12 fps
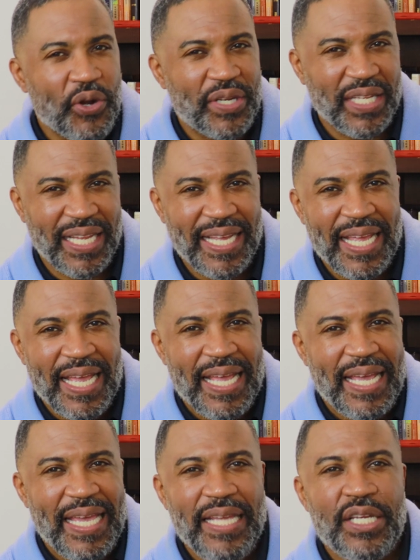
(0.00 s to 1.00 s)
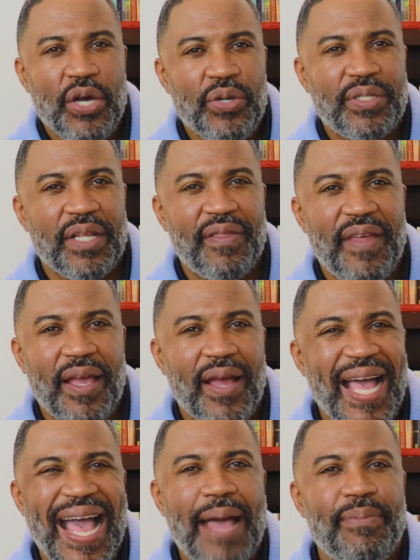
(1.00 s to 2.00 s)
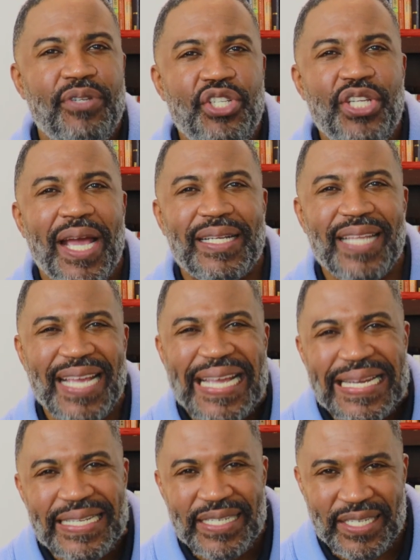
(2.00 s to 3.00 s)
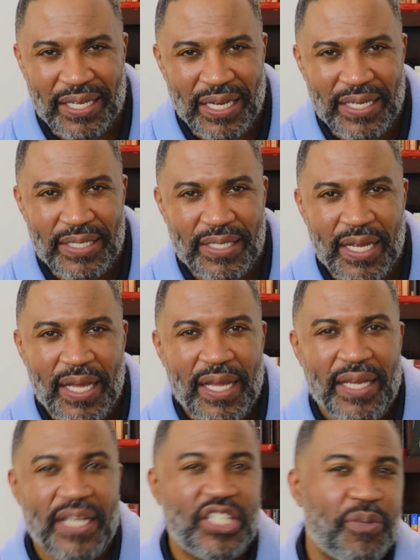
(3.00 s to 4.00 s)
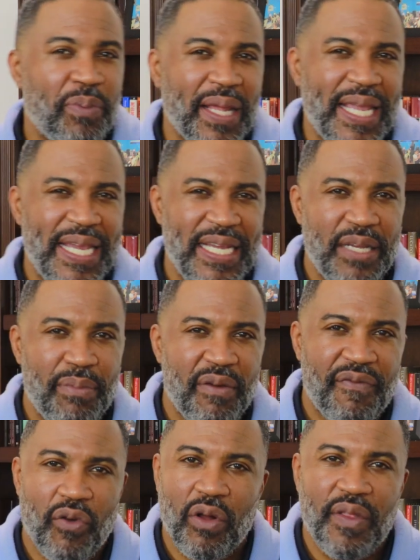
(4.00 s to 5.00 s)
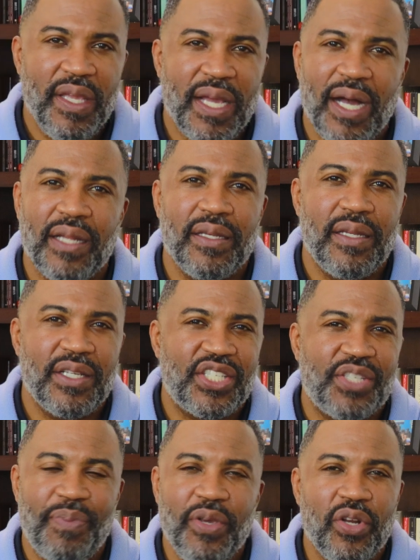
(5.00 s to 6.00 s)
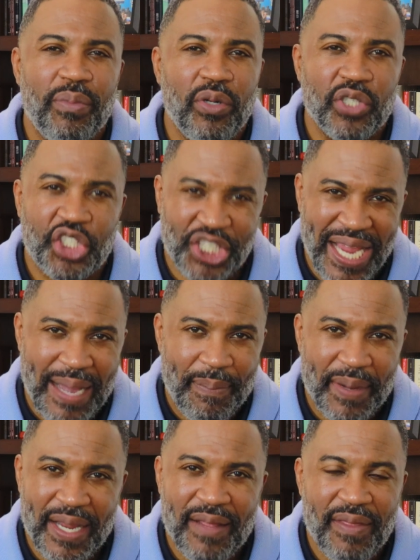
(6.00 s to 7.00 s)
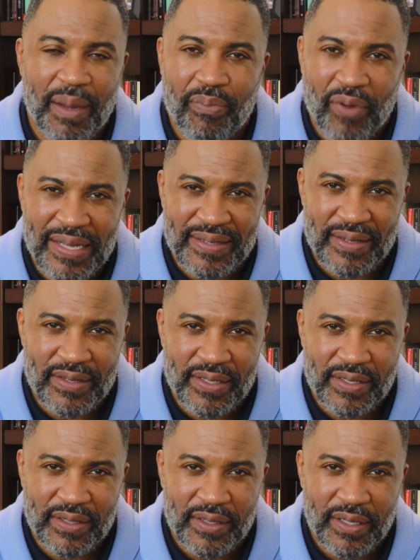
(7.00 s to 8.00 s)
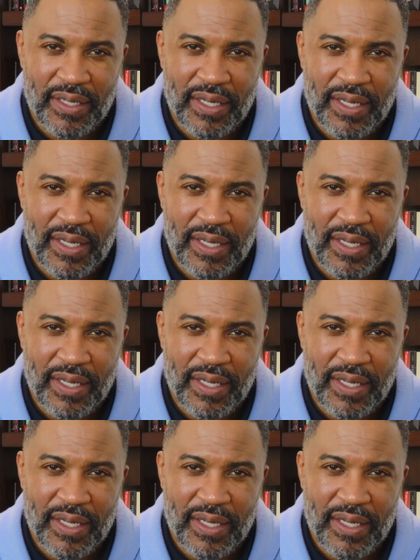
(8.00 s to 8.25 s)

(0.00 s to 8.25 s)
thirdly, he noted their abject insolence displayed before the undisputable champ in their presence.